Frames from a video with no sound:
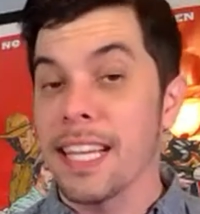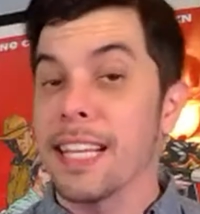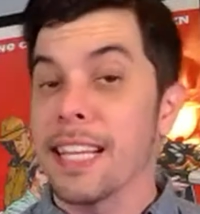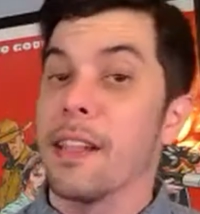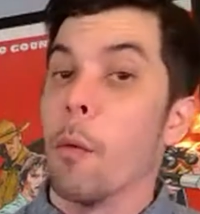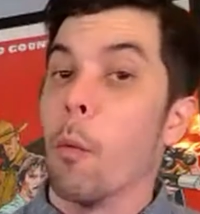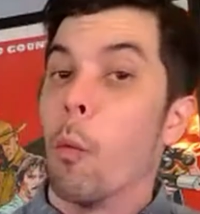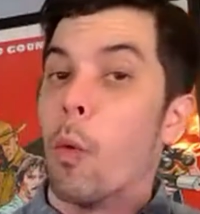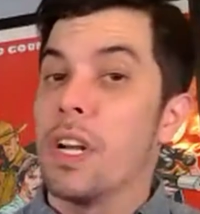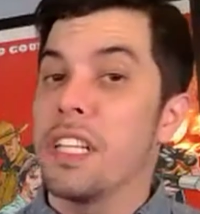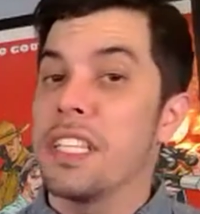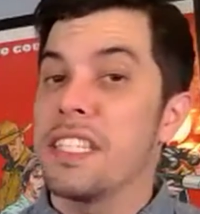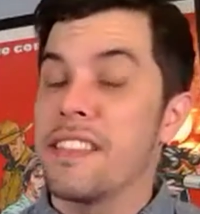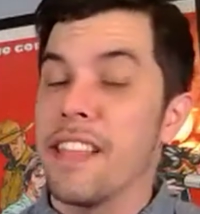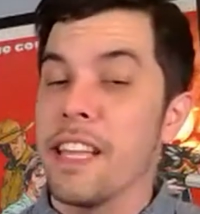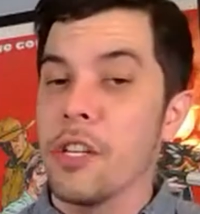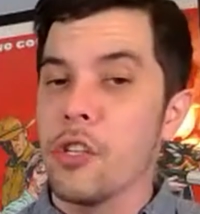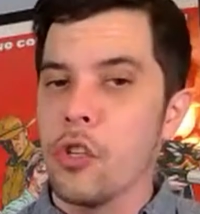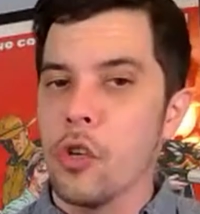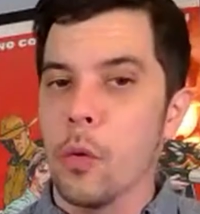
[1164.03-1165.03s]
And then once
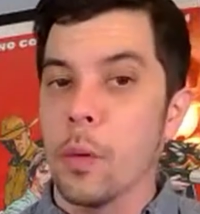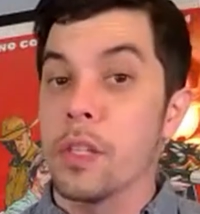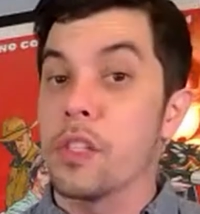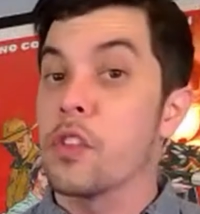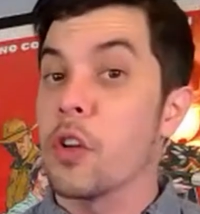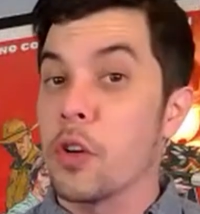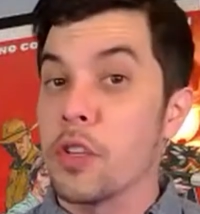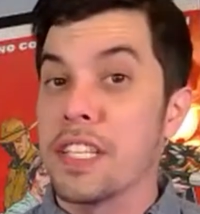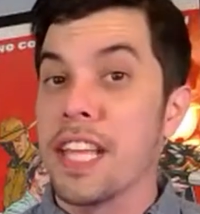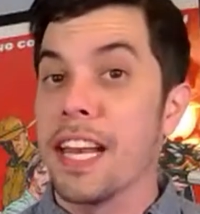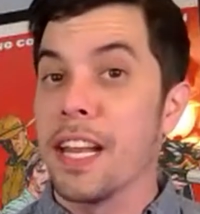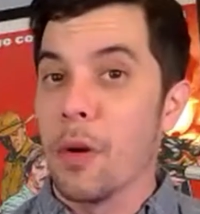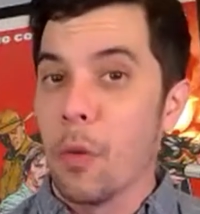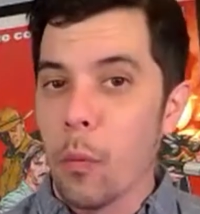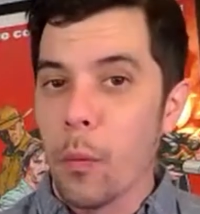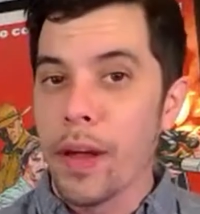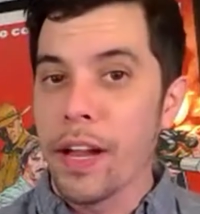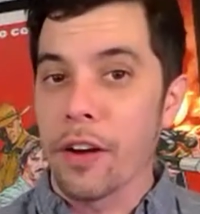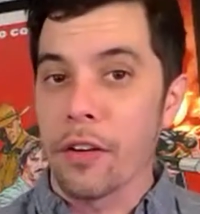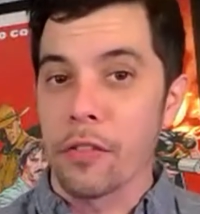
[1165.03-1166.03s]
they do, it starts getting
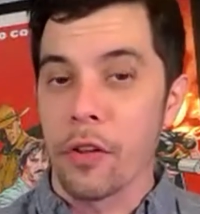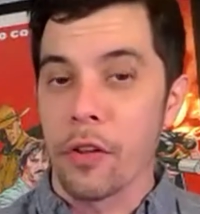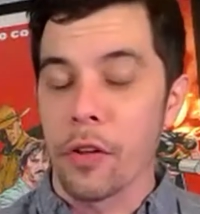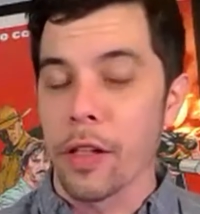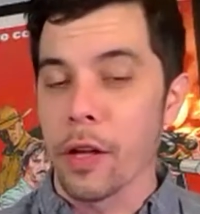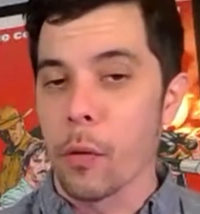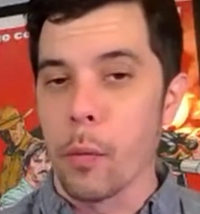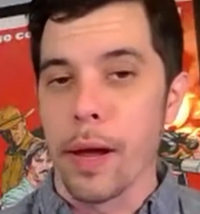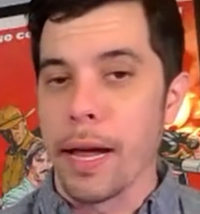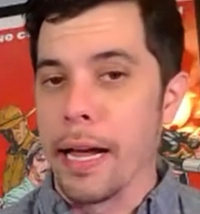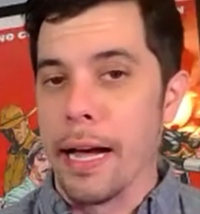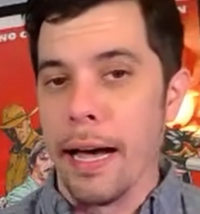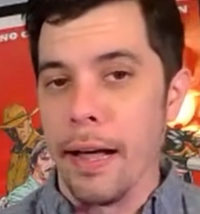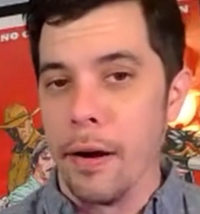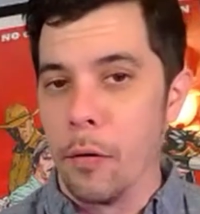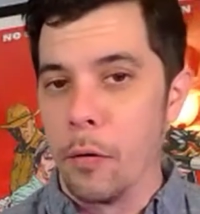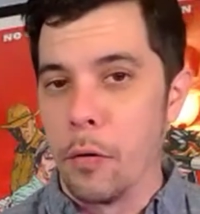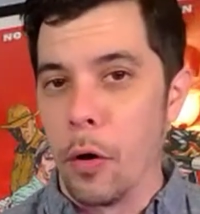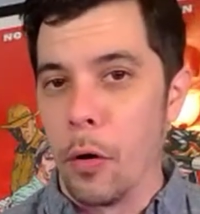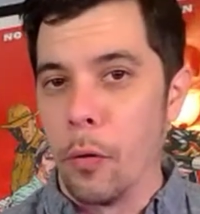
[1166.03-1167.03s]
weird. And they're like, wait, I
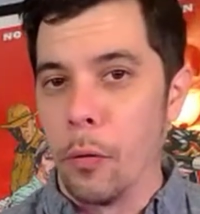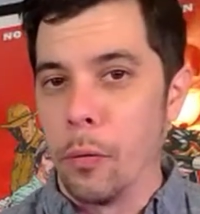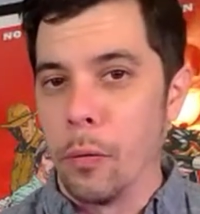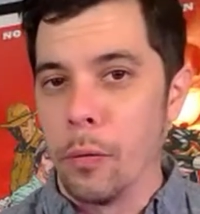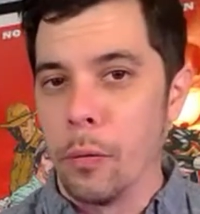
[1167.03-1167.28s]
don't know.